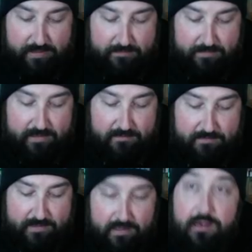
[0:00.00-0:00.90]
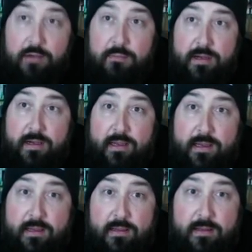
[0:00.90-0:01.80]
speed ups. That'll help my
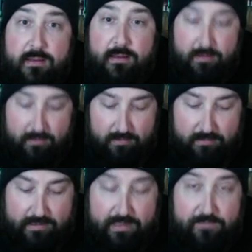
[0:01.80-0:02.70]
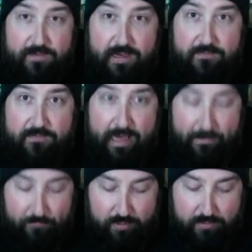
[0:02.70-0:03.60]
T5
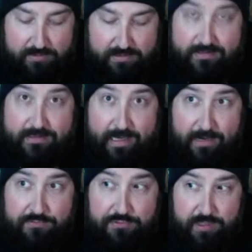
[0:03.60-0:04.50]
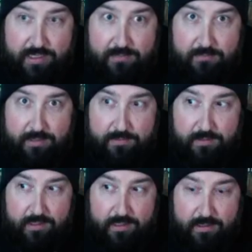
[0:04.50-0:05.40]
cavalry, which is now training, by the way.